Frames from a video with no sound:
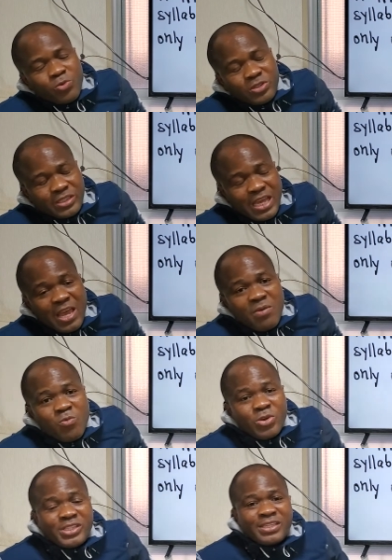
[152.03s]
Say
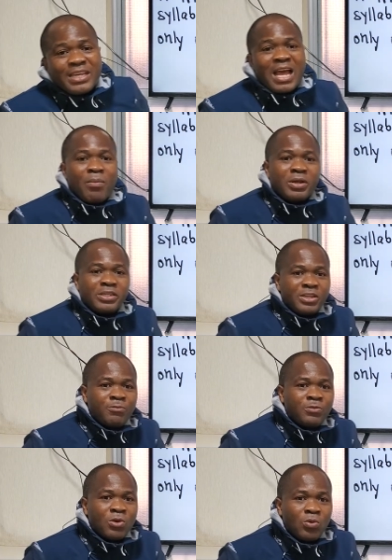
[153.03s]
we said our
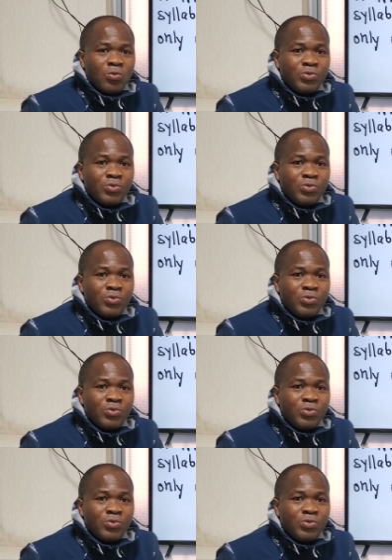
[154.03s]
diphthong.